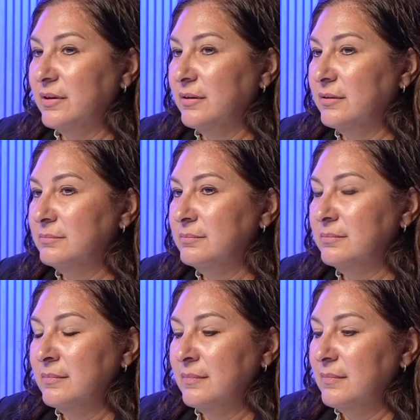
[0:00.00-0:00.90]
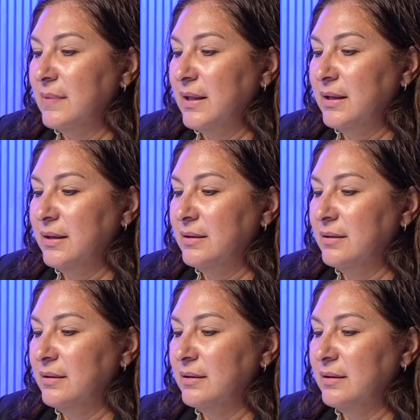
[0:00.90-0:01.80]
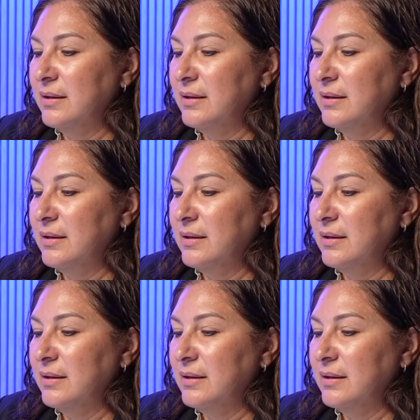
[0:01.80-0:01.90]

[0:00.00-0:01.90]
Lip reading: And